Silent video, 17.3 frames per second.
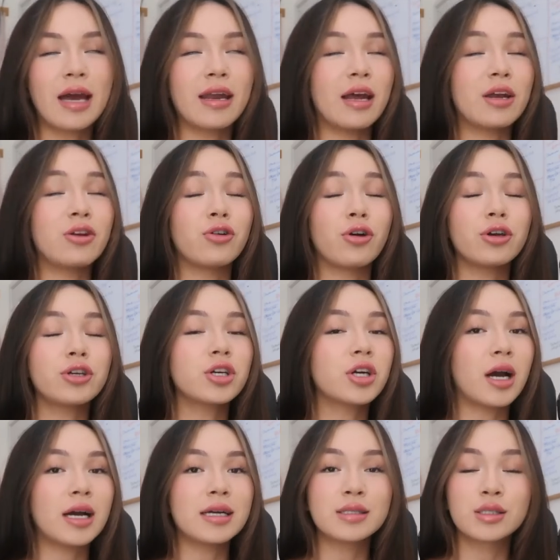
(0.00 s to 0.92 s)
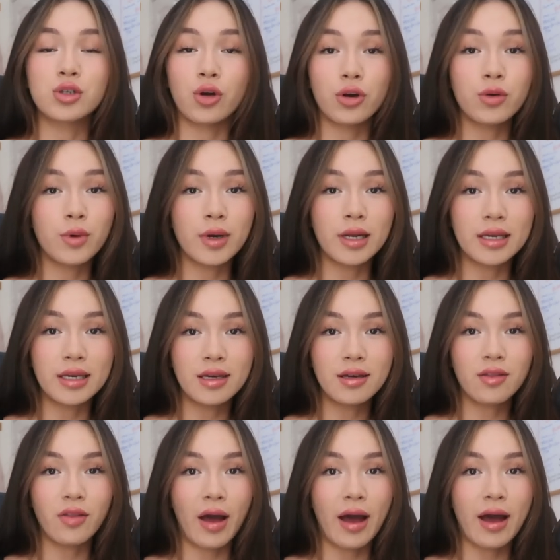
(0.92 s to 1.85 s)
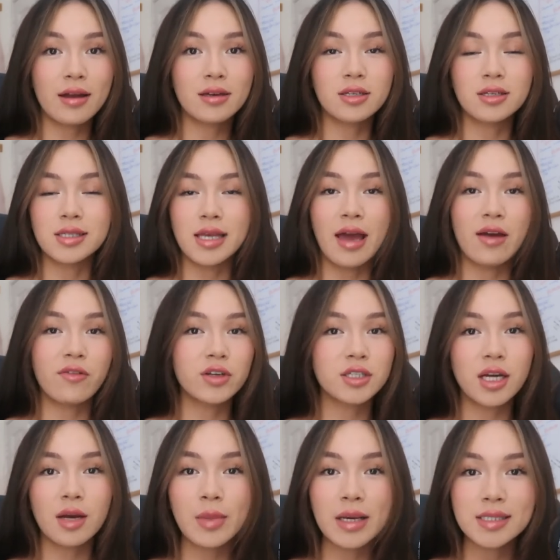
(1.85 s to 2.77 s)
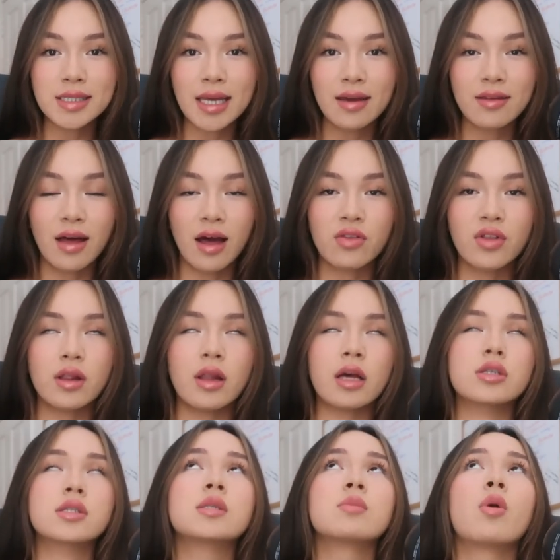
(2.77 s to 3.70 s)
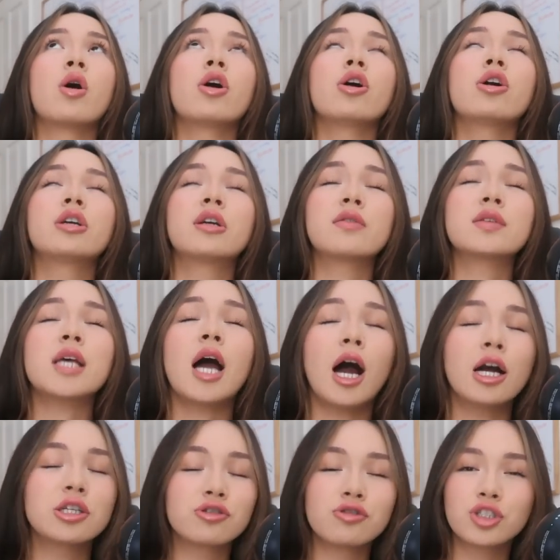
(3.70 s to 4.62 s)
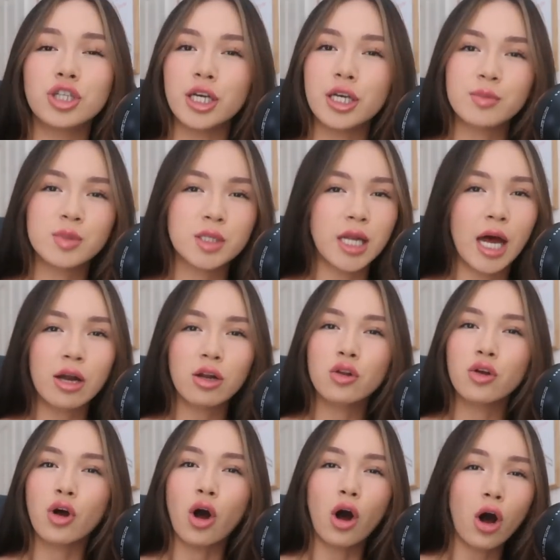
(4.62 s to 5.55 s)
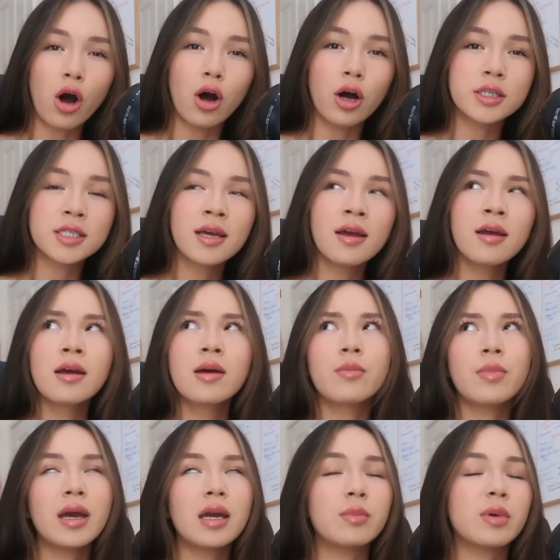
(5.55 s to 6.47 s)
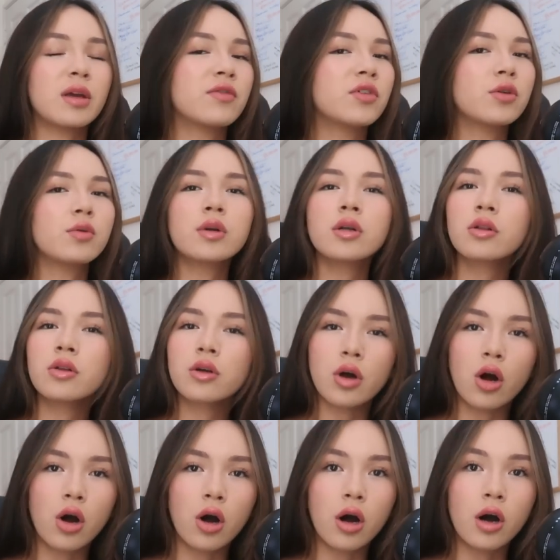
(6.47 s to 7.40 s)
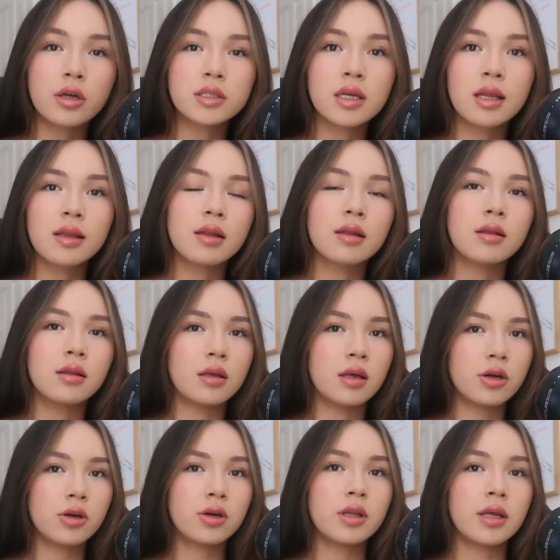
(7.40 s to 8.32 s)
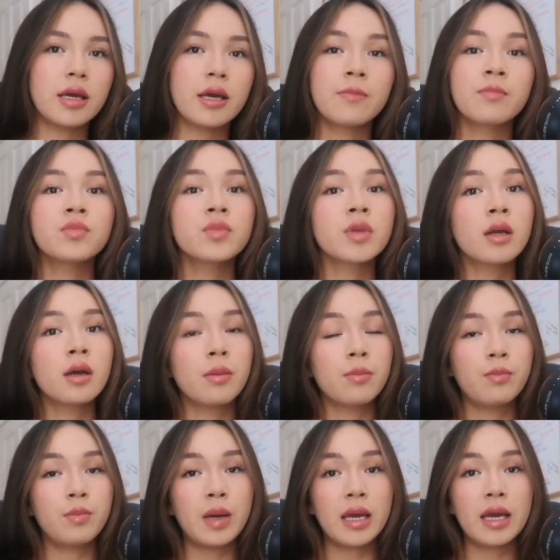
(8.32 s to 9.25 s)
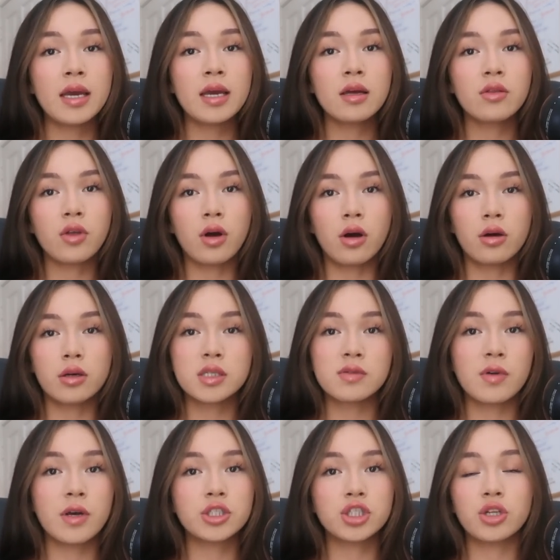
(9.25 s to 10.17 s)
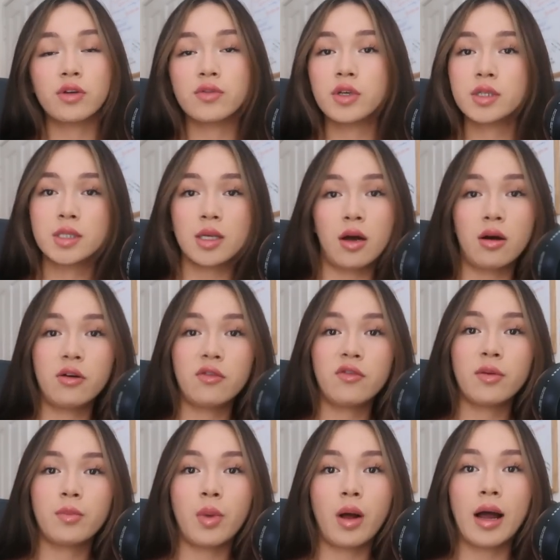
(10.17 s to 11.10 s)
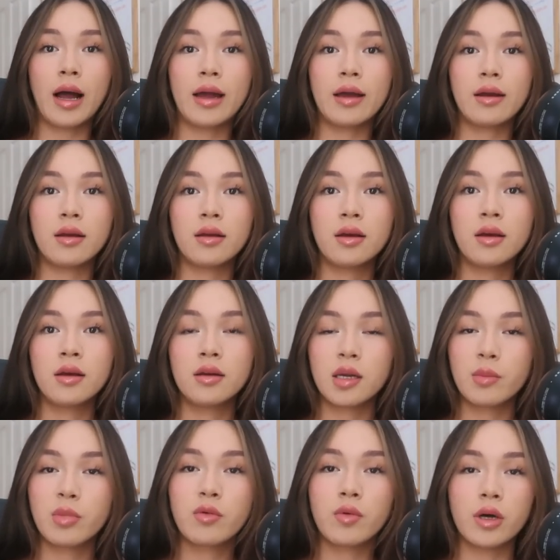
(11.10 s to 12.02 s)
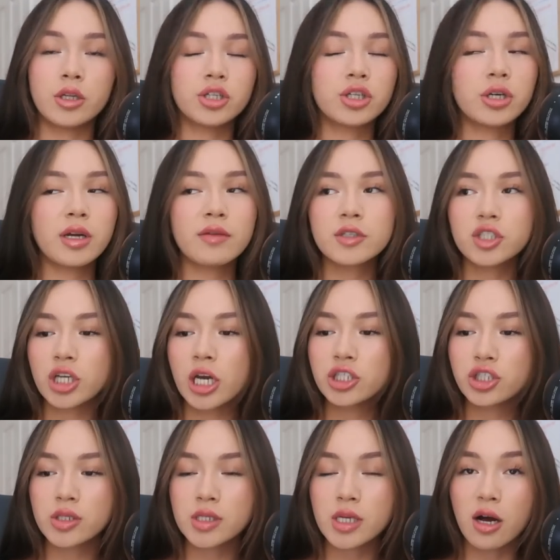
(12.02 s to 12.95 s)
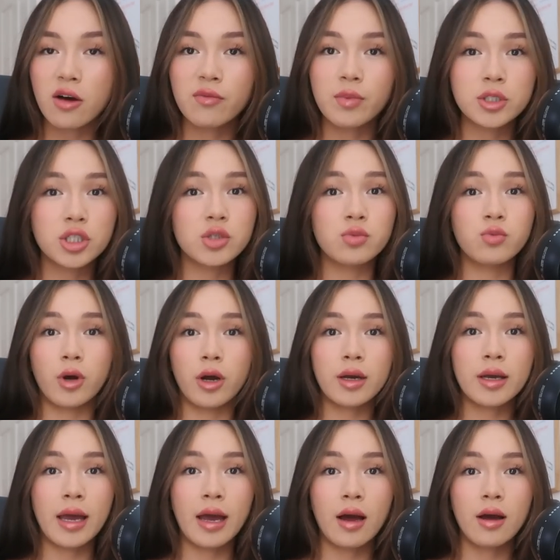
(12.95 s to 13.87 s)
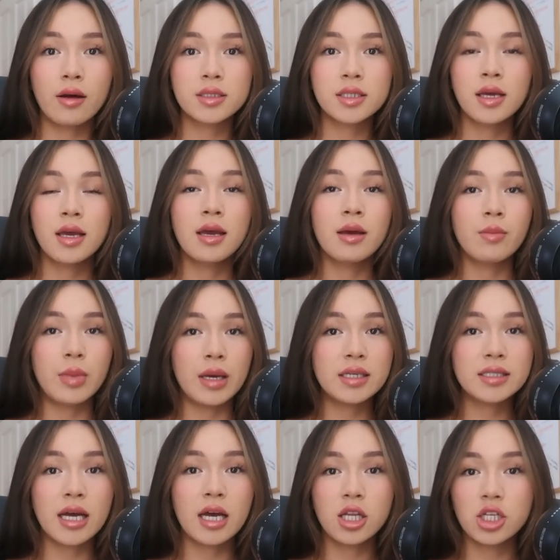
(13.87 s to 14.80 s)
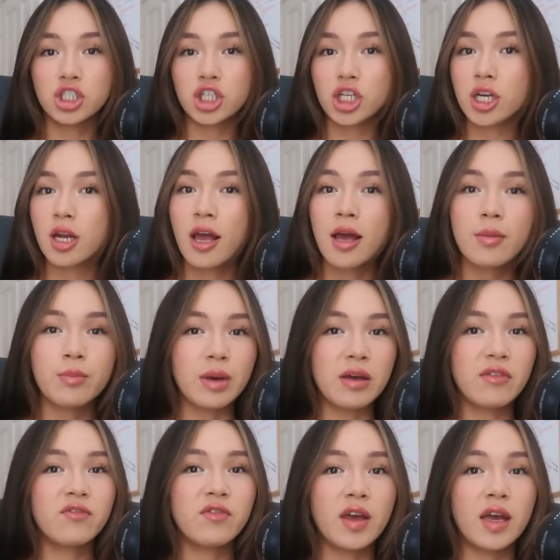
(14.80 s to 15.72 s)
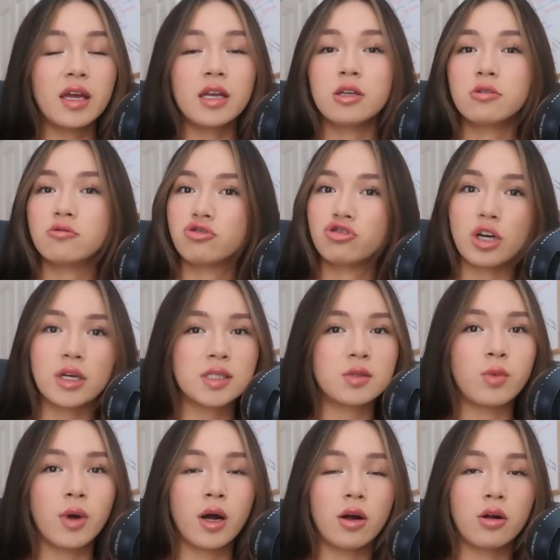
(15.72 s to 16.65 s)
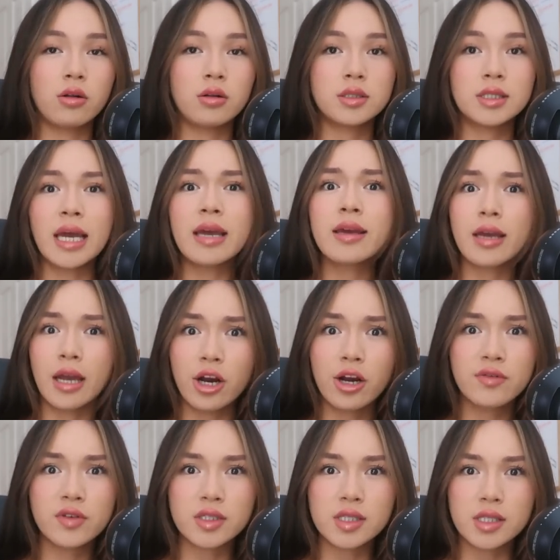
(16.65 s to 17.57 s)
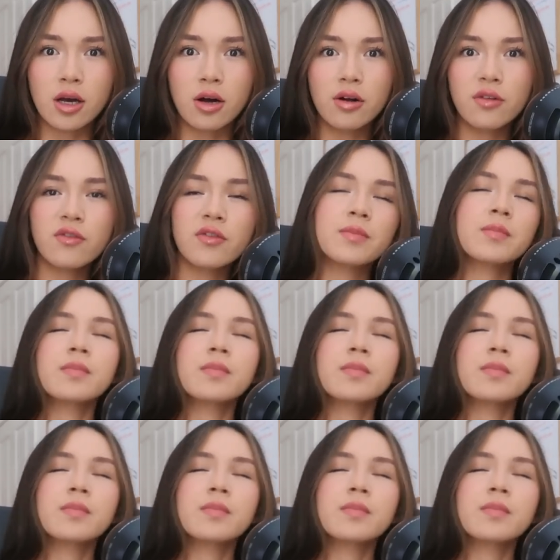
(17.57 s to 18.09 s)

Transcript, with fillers: And I know you guys don't want to hear that because every time I say that, they're like, Simone, give us actual tips on how to look hot. Babe, if you want to look hot, then literally be the hottest version of yourself by number one, you don't have to change yourself, but just work out, be intelligent, be fit, dress well, take care of yourself.